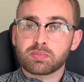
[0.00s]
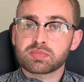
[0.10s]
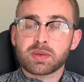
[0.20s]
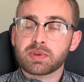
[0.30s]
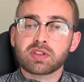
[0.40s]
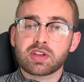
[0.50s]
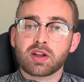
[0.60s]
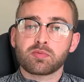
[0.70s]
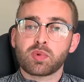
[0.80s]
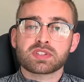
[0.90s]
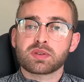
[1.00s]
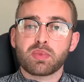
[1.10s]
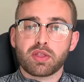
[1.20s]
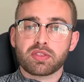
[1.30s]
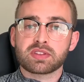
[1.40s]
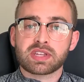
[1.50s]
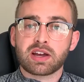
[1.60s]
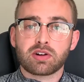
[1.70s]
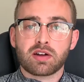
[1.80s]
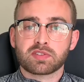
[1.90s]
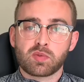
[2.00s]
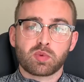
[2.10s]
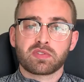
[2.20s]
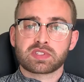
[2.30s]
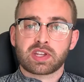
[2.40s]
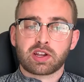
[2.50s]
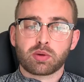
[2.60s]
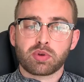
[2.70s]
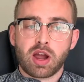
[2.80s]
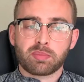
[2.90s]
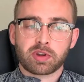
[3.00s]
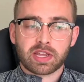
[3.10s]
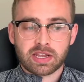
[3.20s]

typically once a month is how often we're visiting our property.